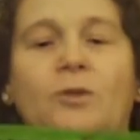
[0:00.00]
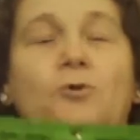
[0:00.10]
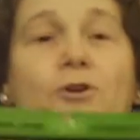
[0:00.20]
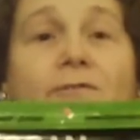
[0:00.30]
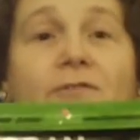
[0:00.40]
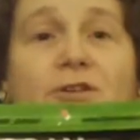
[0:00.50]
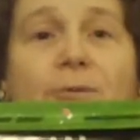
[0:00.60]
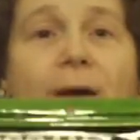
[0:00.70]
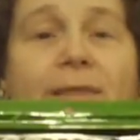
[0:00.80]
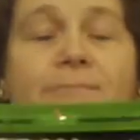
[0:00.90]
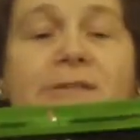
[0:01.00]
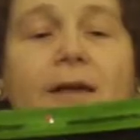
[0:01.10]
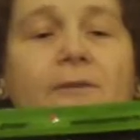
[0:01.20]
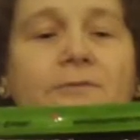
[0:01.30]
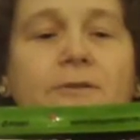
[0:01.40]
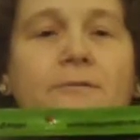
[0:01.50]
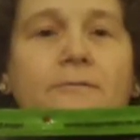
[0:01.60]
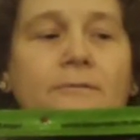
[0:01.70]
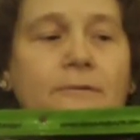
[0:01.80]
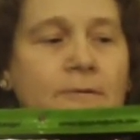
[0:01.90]
or you can fish it by themselves.
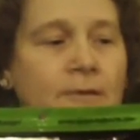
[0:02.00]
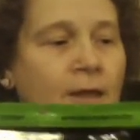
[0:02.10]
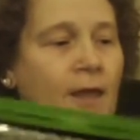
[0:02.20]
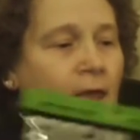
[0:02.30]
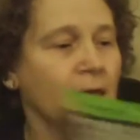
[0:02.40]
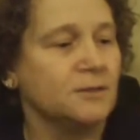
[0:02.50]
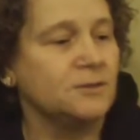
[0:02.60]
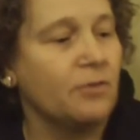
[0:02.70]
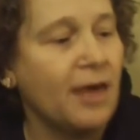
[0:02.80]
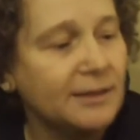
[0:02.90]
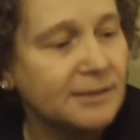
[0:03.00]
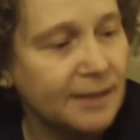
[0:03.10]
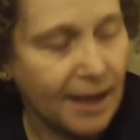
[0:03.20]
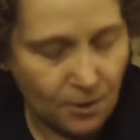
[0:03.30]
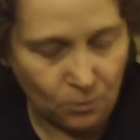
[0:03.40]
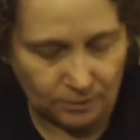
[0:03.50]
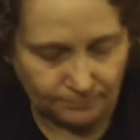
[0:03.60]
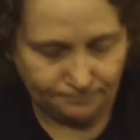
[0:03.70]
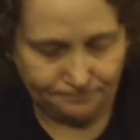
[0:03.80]
So that's that one.